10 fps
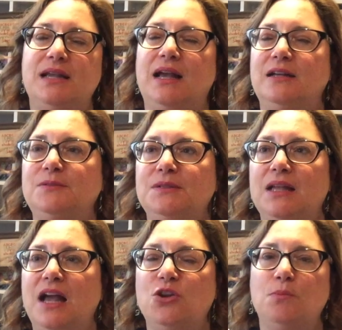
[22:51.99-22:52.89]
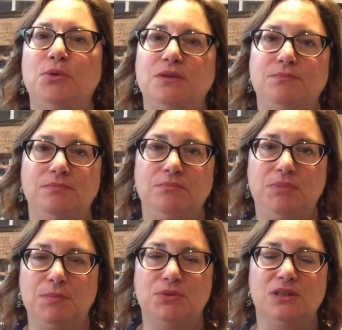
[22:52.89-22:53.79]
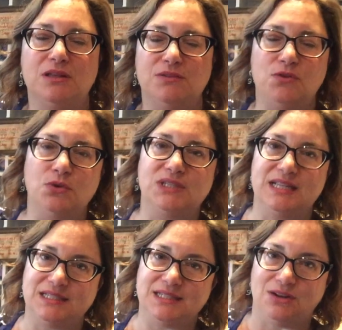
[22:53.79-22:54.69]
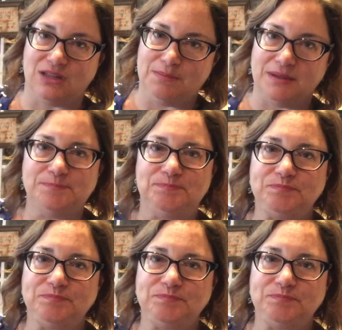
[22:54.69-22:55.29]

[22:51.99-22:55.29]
I don't put people in the photos necessarily, but